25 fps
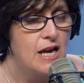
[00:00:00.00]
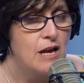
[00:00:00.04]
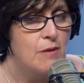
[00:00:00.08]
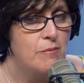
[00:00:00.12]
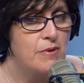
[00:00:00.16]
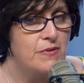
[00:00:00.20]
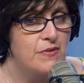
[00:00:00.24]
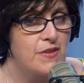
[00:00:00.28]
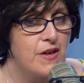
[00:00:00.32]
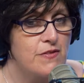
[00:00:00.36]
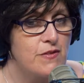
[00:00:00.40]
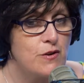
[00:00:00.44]

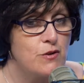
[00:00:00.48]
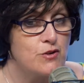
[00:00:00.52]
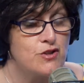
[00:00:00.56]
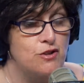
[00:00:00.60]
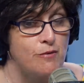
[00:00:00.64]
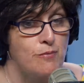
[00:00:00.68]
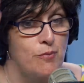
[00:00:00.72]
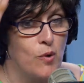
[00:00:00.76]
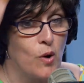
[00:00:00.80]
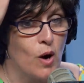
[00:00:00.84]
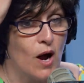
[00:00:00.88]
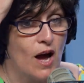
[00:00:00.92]
But then there's the
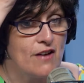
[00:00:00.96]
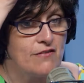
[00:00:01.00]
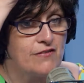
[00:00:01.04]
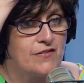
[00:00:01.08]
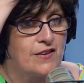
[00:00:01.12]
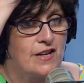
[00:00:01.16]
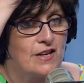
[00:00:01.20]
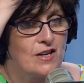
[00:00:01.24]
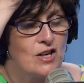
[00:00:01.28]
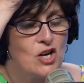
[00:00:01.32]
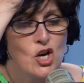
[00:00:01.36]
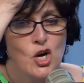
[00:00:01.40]

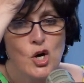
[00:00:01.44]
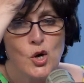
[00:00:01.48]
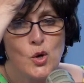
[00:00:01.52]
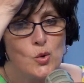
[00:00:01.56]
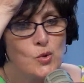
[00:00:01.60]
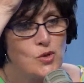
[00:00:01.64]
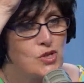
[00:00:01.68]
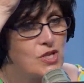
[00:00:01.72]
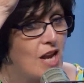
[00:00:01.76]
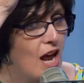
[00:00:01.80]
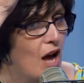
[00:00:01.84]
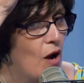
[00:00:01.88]
prophet
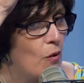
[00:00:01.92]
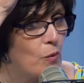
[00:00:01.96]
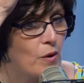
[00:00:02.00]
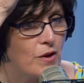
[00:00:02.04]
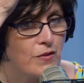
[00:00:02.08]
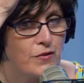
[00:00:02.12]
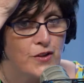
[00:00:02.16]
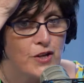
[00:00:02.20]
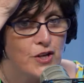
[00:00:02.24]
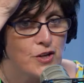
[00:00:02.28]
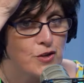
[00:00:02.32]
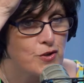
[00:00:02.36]
who's not
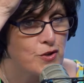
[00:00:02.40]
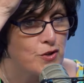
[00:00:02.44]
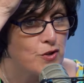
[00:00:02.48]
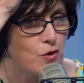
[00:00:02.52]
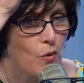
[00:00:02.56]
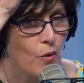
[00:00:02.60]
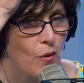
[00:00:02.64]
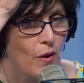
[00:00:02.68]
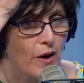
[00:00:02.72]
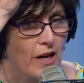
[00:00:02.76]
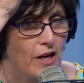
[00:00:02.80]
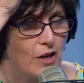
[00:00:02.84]
with the
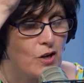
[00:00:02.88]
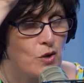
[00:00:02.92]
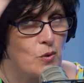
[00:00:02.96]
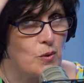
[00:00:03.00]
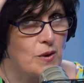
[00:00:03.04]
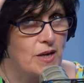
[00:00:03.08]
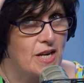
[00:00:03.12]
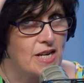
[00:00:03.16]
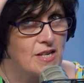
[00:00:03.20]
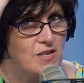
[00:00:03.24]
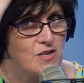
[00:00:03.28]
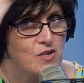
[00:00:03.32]
historian, who
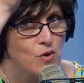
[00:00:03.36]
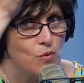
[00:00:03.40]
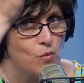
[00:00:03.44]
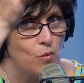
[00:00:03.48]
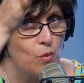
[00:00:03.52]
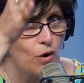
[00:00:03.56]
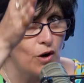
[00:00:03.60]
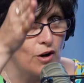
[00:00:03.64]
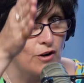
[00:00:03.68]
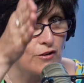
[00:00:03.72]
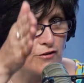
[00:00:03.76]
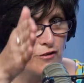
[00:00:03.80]
gets a
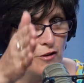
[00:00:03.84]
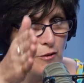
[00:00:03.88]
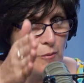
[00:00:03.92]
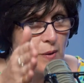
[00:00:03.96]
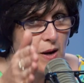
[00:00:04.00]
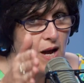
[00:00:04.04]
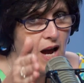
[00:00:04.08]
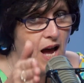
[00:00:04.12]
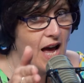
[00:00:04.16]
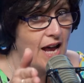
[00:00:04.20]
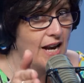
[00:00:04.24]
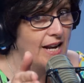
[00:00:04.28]
word from
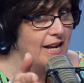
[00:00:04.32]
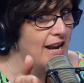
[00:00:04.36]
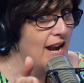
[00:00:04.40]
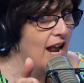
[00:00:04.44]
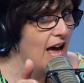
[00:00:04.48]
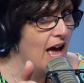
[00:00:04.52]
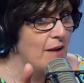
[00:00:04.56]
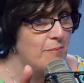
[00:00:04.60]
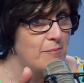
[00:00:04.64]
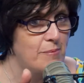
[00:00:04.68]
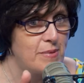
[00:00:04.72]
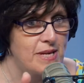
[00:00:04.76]
God,
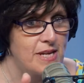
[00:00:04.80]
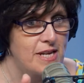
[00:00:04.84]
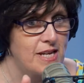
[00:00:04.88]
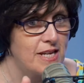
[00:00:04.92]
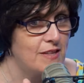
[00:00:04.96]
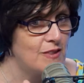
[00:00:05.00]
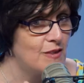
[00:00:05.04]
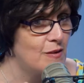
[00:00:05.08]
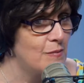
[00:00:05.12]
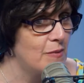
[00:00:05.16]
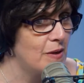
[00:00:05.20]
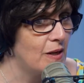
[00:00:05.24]
not being
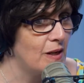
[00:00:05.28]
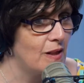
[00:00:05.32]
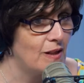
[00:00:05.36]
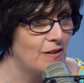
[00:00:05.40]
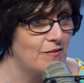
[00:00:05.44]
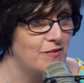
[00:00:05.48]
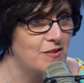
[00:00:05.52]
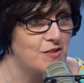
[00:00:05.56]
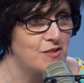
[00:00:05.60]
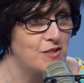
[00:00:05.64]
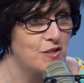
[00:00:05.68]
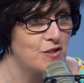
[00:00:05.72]
in the middle
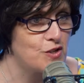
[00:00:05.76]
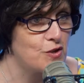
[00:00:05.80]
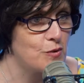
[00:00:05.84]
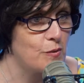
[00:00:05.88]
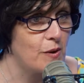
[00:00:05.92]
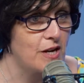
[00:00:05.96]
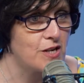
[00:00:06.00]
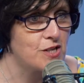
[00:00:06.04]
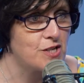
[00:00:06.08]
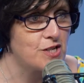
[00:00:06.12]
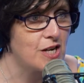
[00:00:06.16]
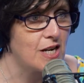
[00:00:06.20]
of the
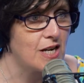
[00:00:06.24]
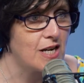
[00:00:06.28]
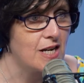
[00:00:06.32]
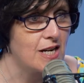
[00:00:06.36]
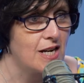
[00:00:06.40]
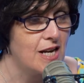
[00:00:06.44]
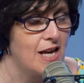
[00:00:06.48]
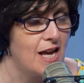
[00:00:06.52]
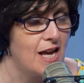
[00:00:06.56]
situation.